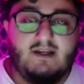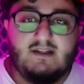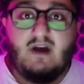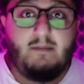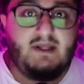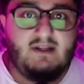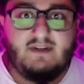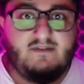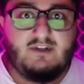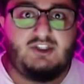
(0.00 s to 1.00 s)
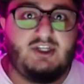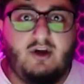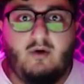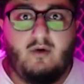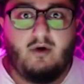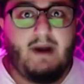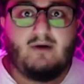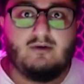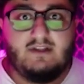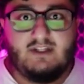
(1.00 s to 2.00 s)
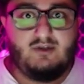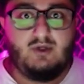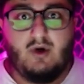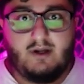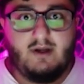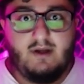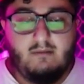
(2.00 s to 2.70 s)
Tommy living in Virginia or Michael living in New York,